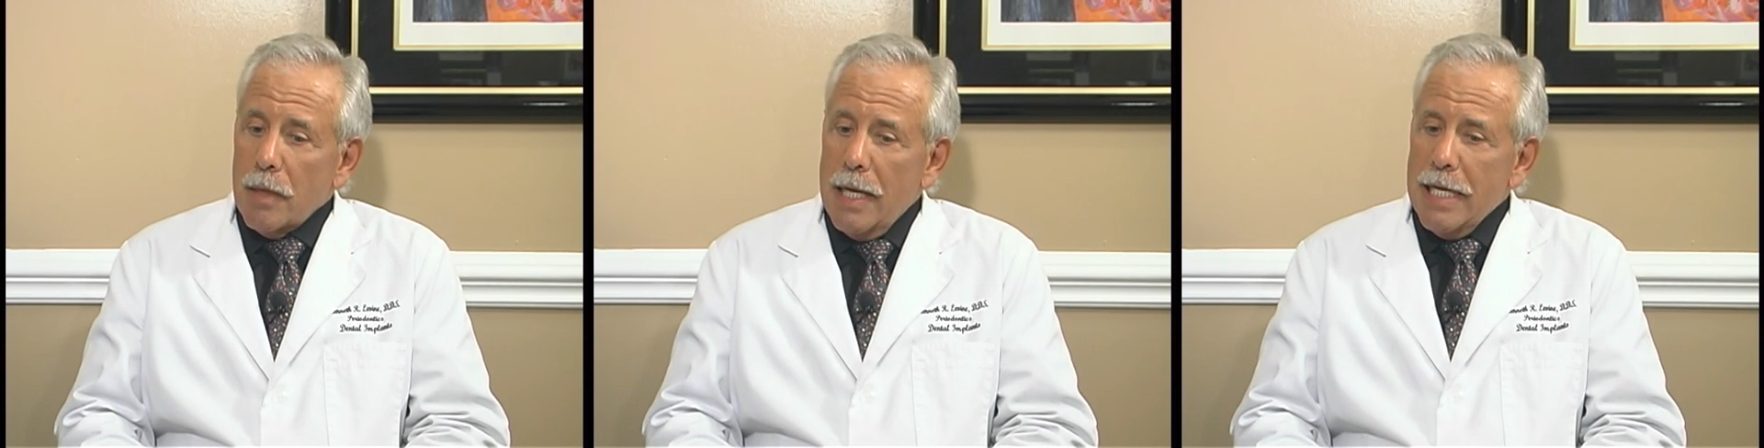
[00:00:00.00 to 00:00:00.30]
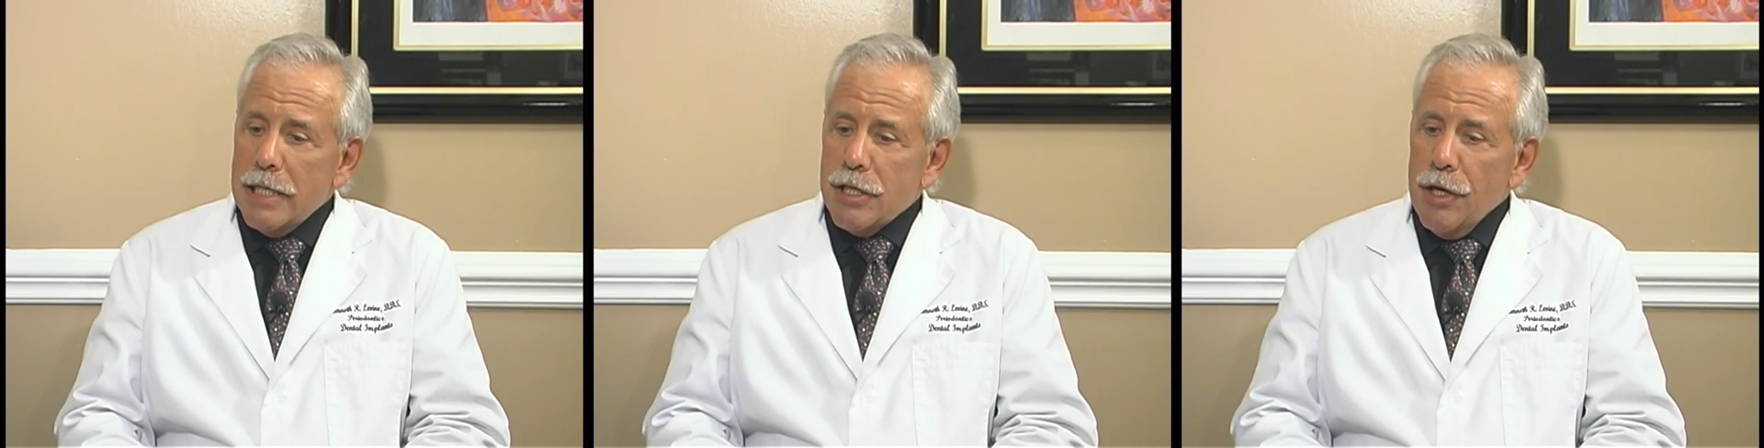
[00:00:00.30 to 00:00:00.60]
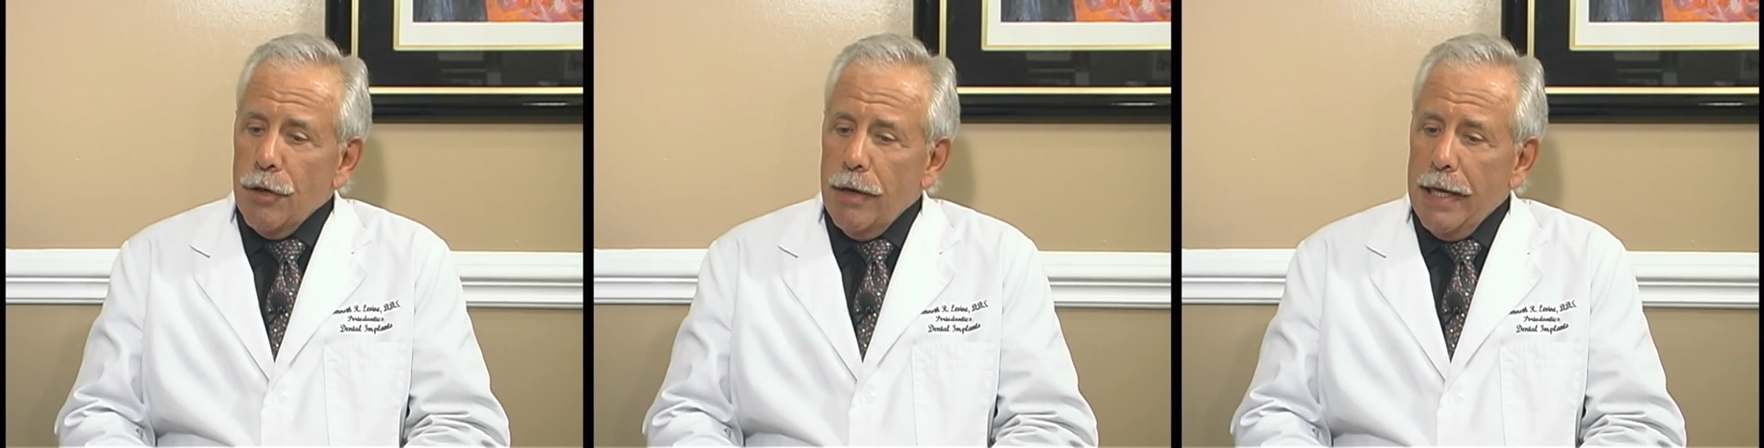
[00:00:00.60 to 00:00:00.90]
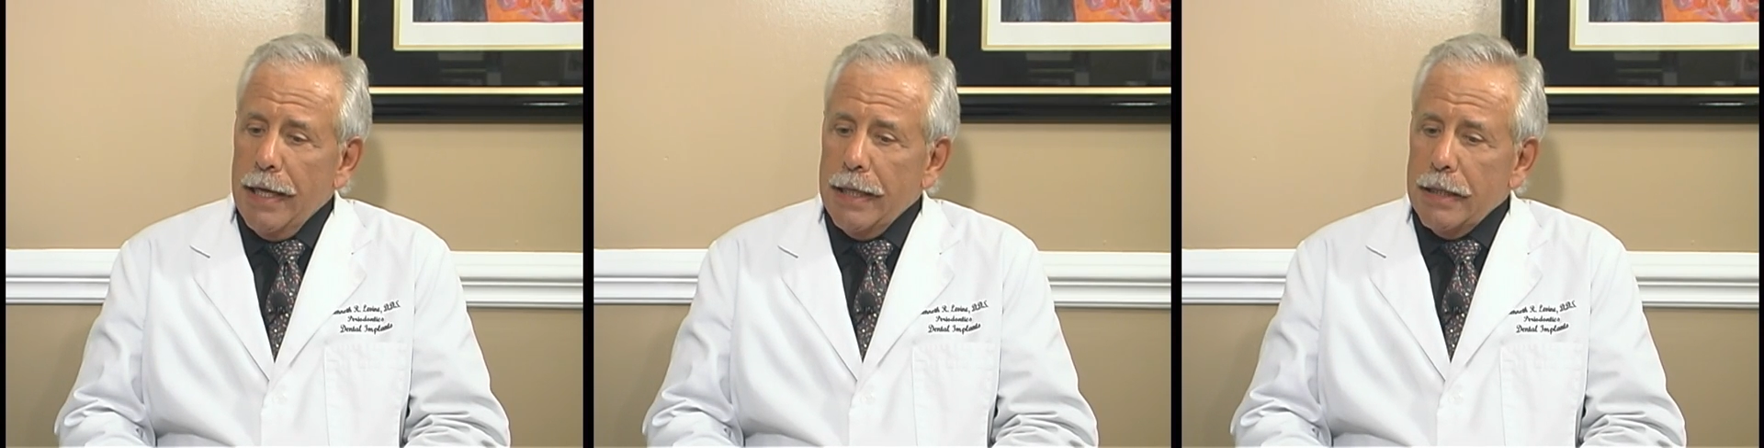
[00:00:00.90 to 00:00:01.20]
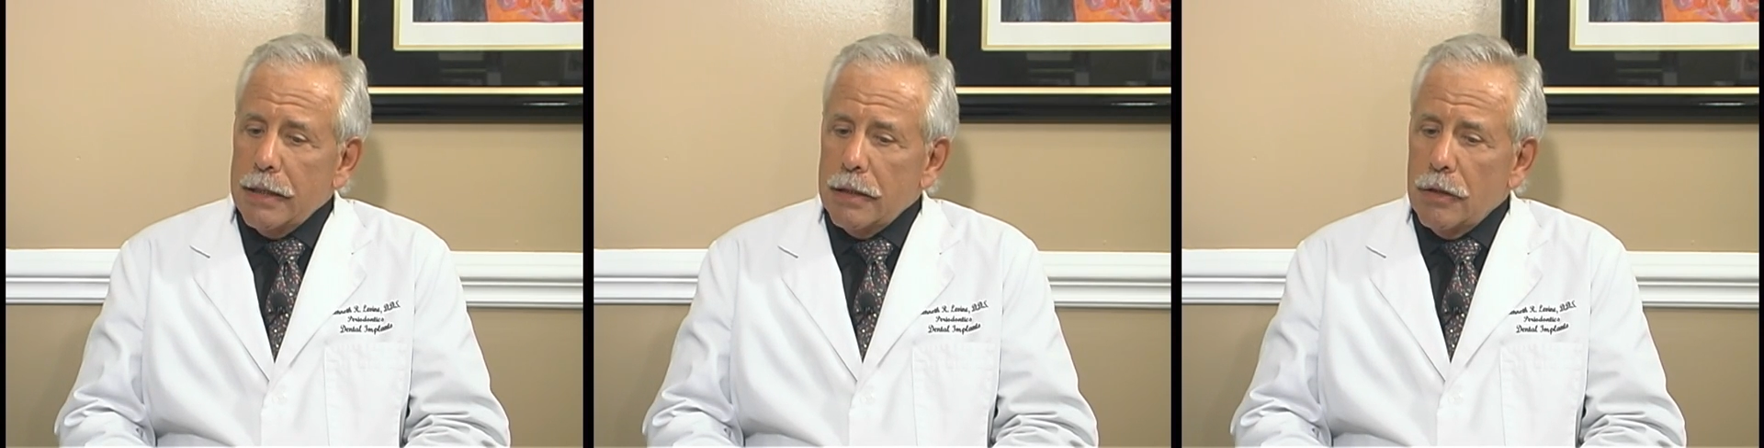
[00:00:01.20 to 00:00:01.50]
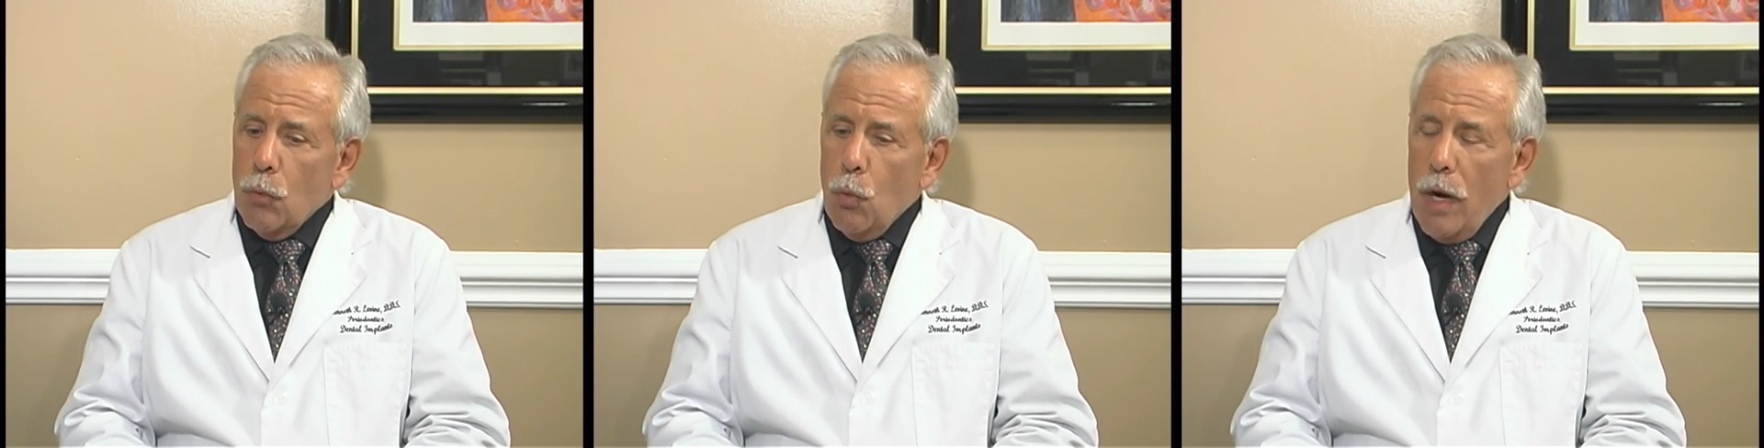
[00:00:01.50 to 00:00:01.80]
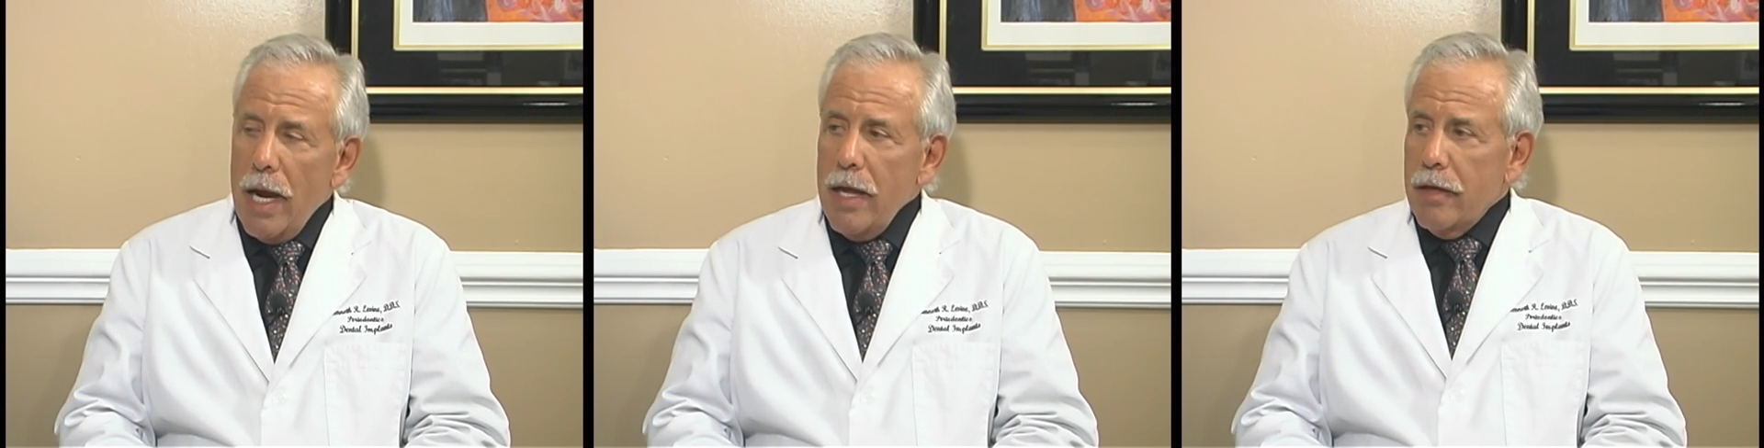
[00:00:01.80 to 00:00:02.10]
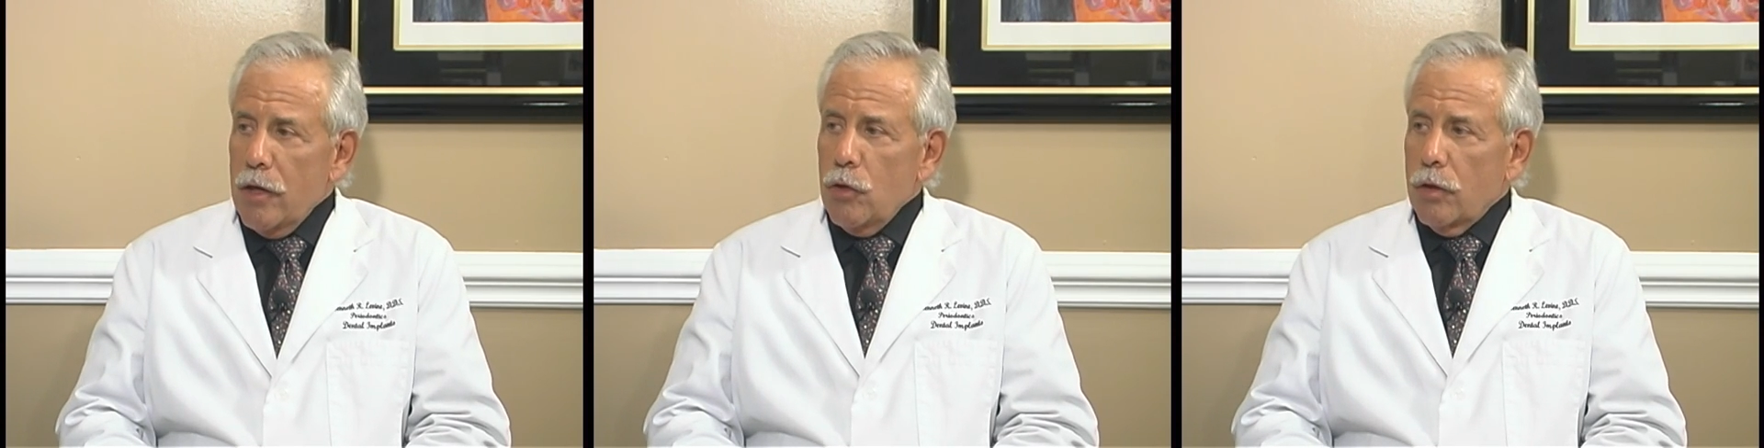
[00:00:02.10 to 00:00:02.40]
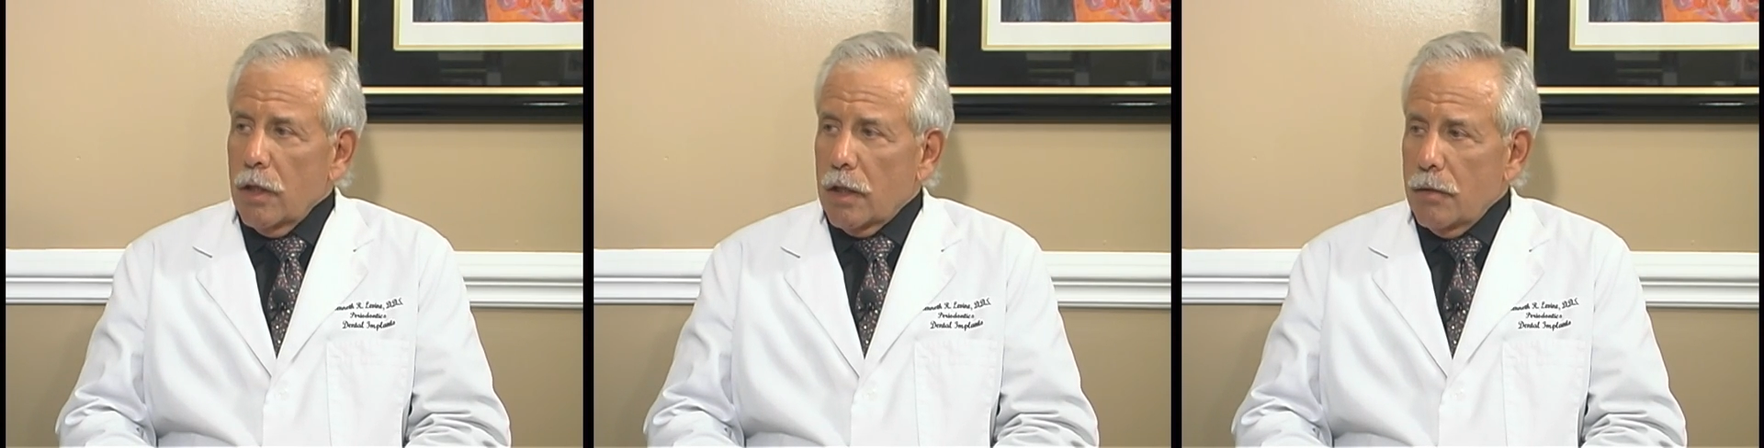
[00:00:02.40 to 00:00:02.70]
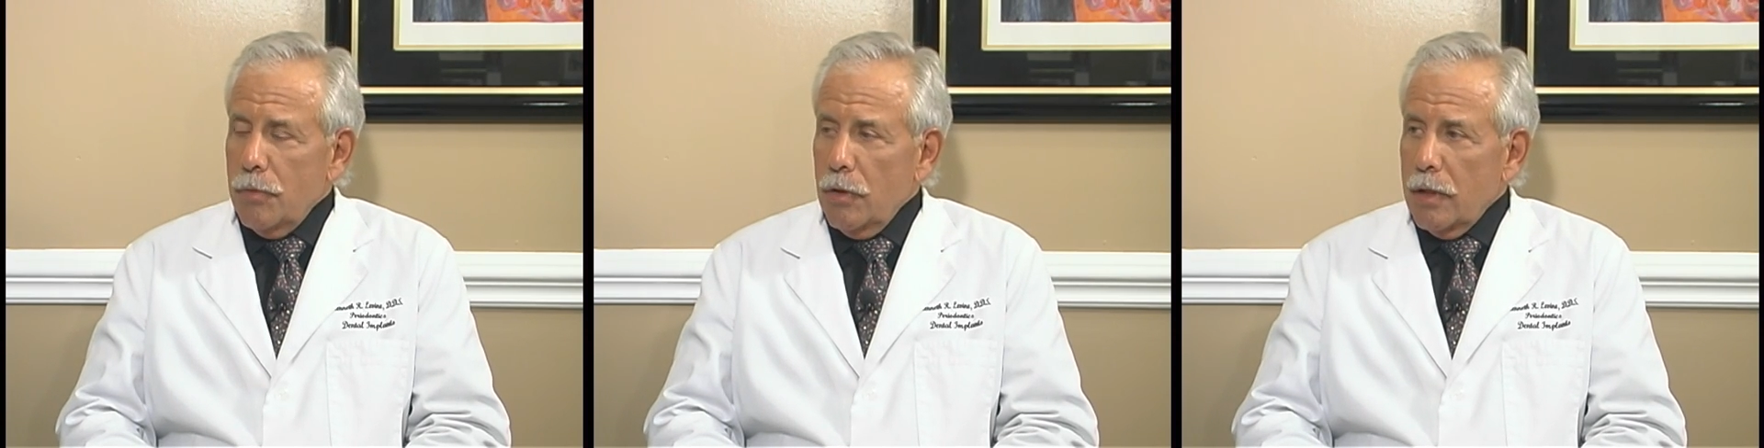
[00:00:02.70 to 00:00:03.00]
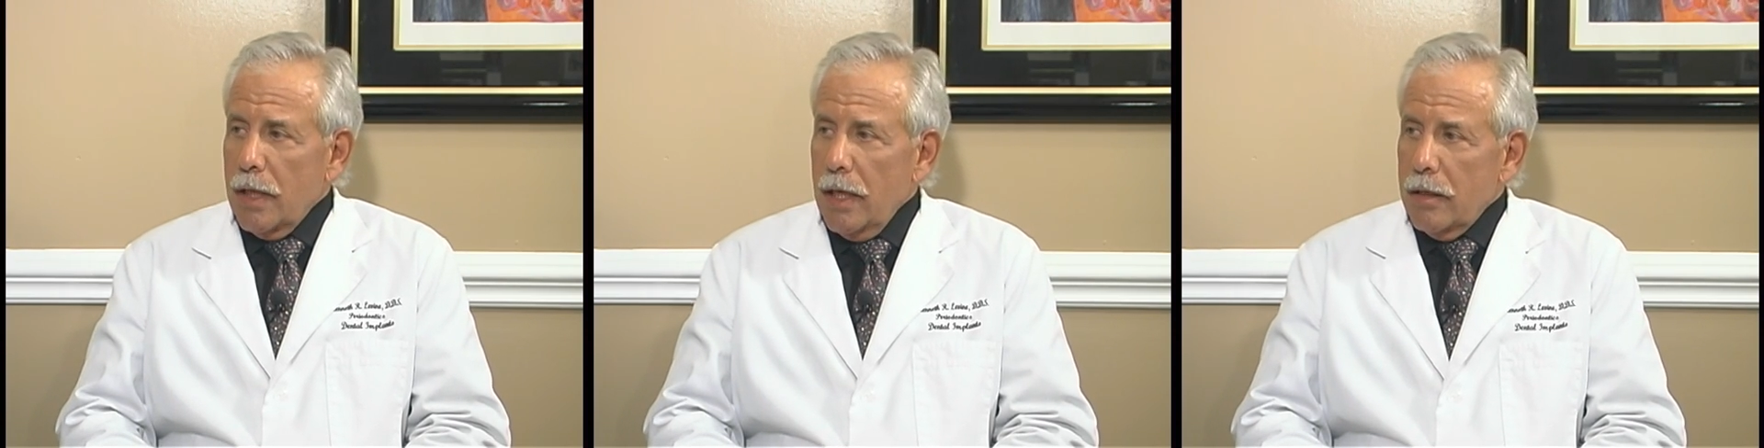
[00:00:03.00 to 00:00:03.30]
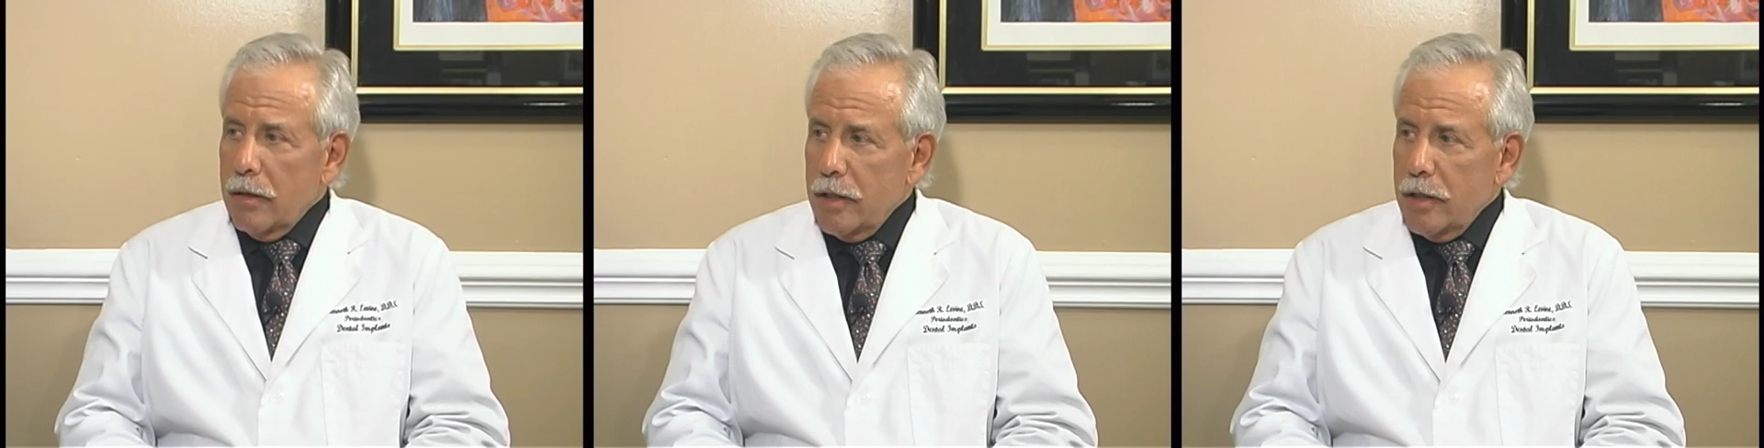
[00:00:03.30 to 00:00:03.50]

Is there a way that you can communicate